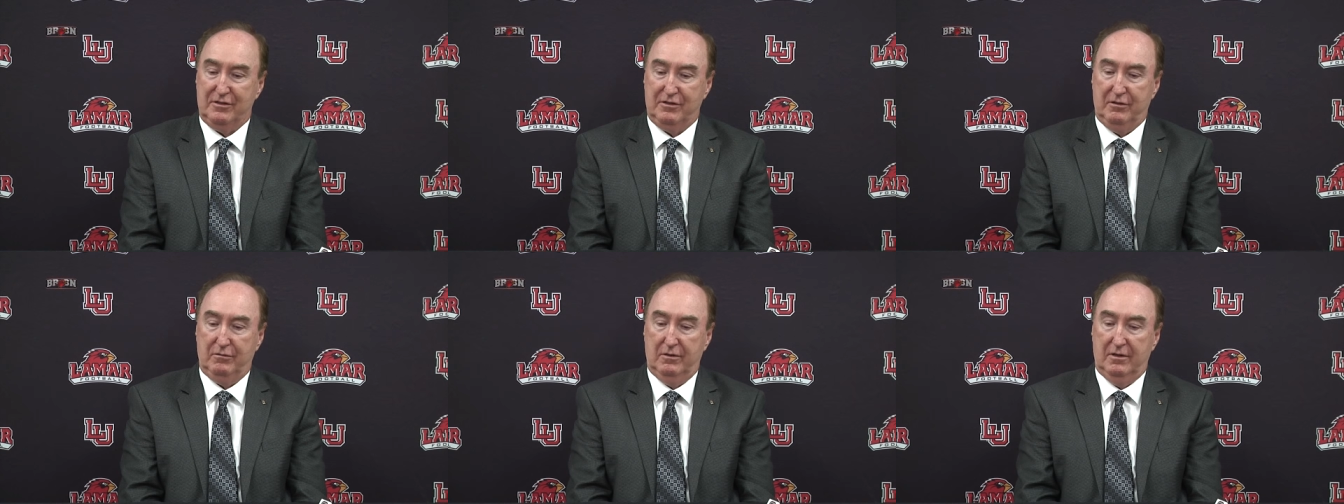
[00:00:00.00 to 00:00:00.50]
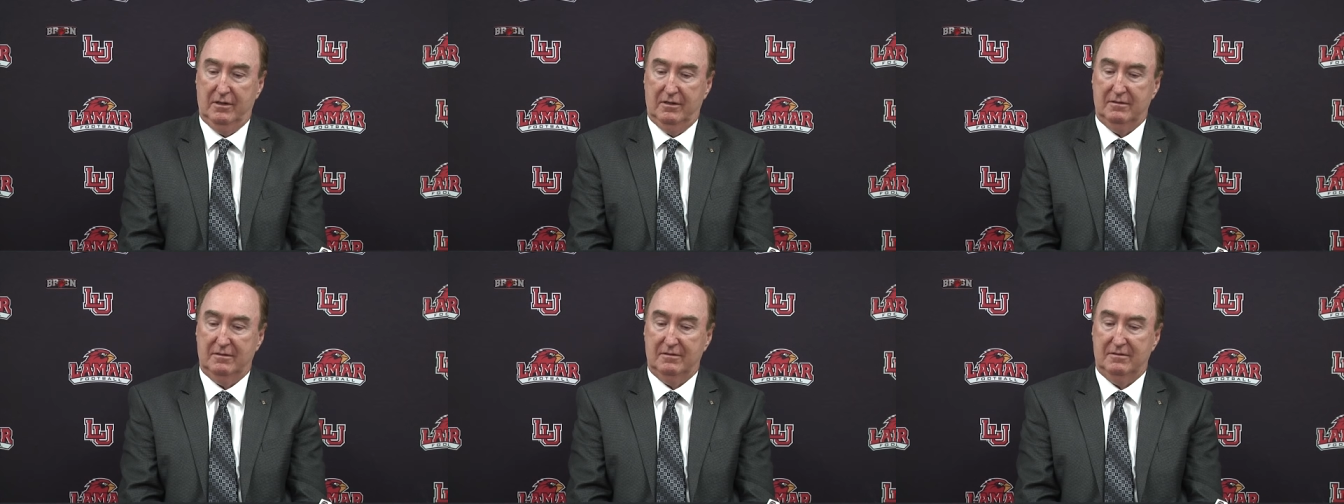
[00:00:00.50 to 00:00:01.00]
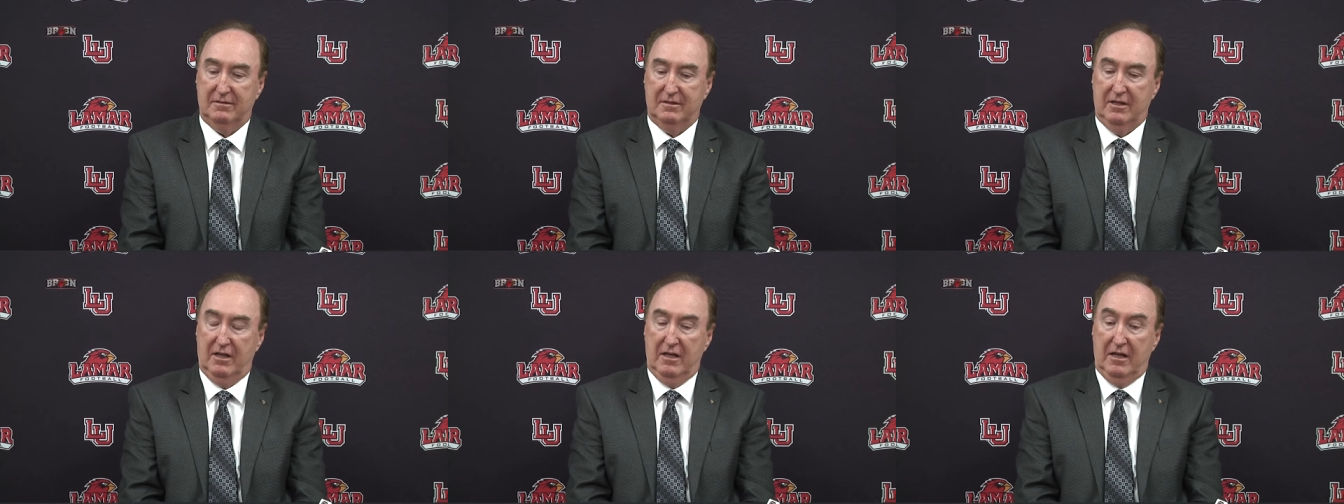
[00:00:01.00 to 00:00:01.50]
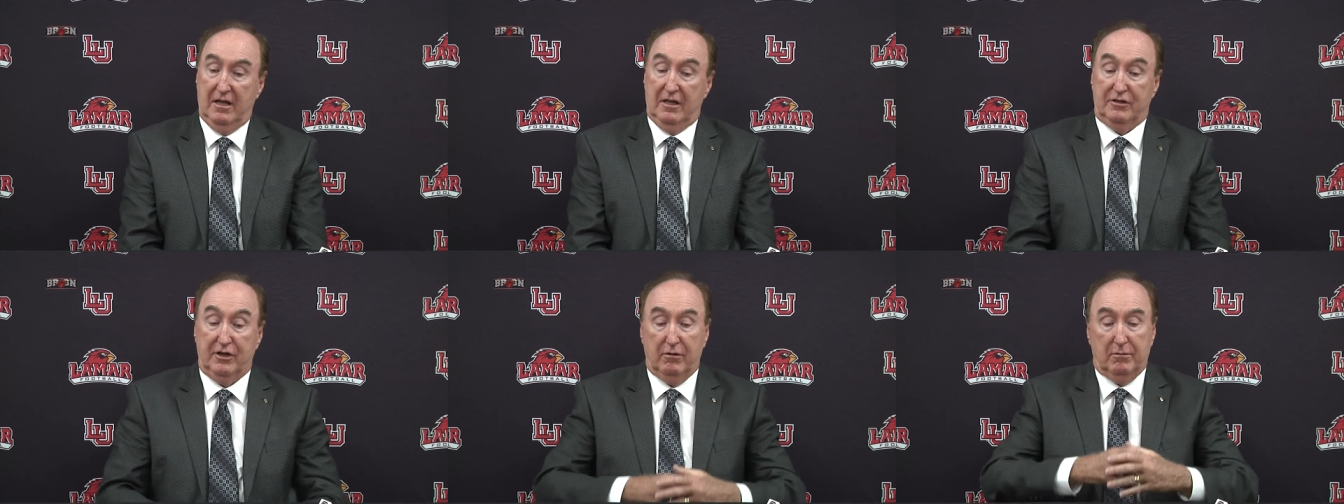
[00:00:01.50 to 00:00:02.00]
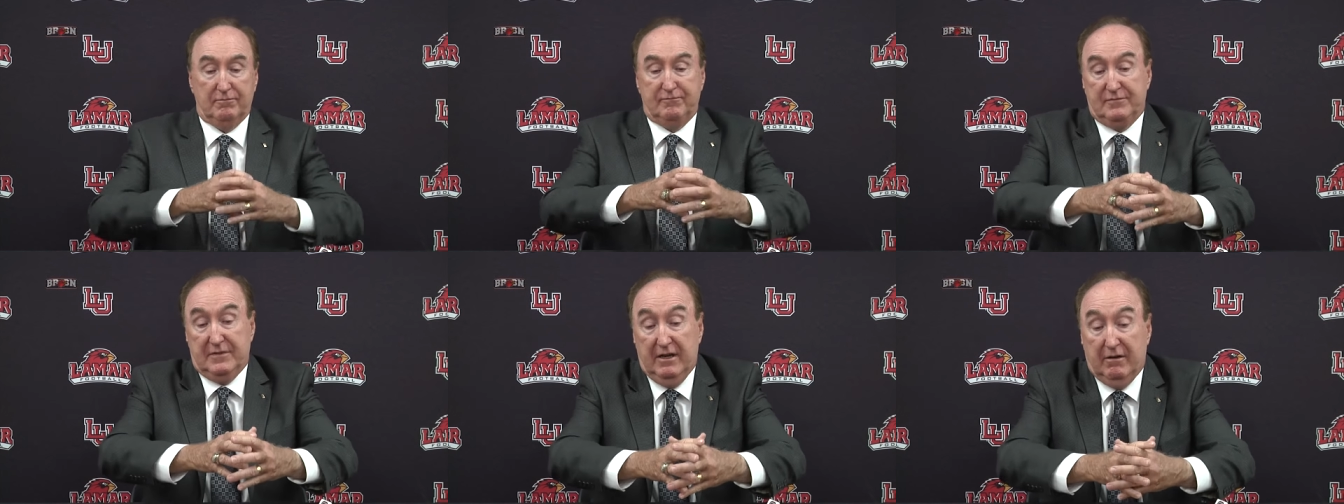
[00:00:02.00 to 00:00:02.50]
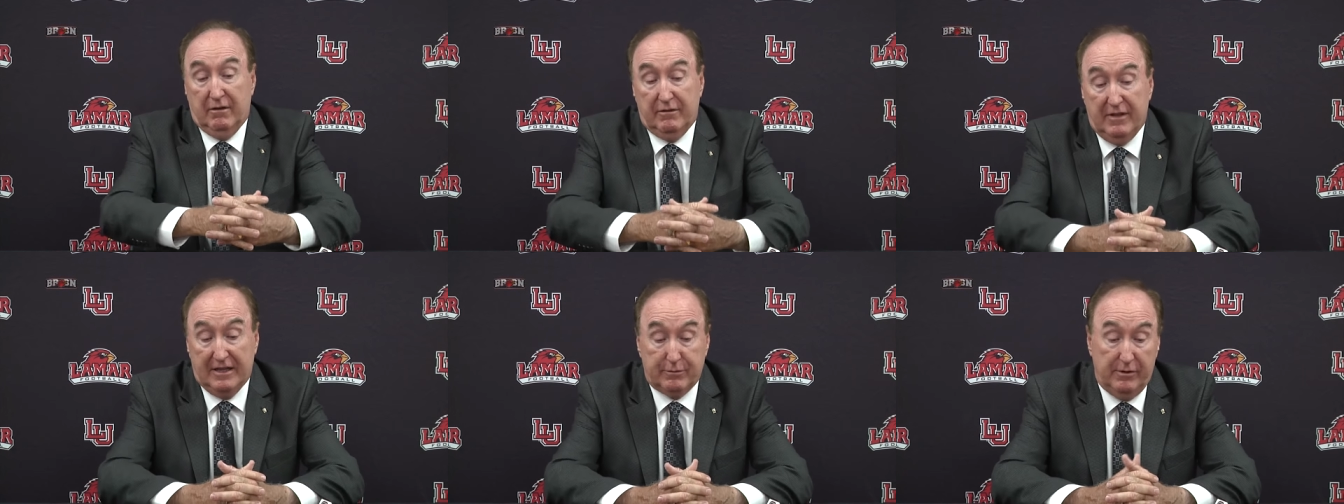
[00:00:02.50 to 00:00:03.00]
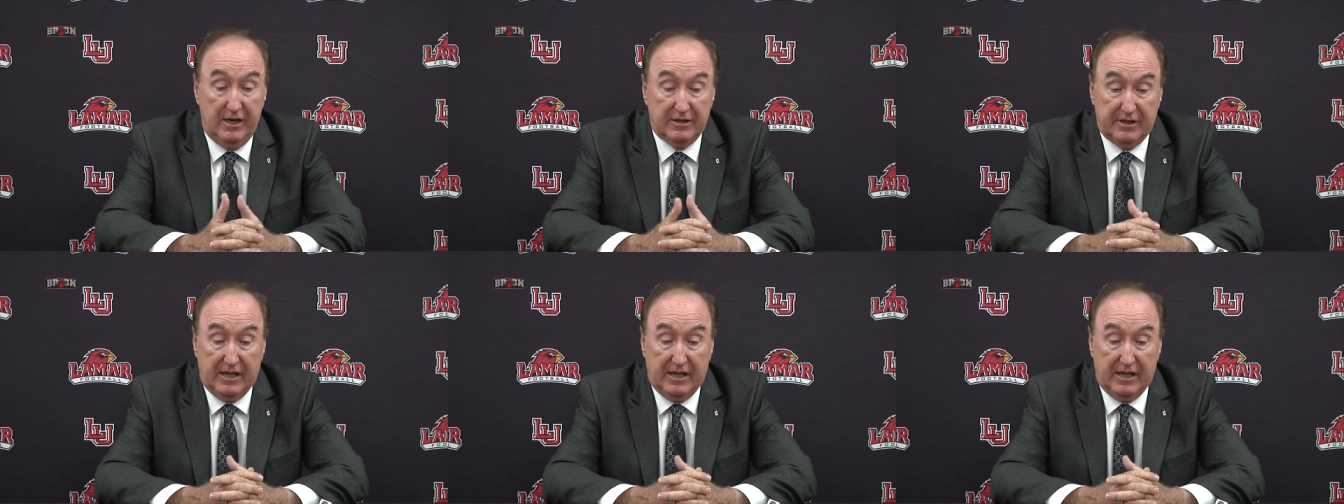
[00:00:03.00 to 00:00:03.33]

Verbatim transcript: So, uh, so you know that's what it is.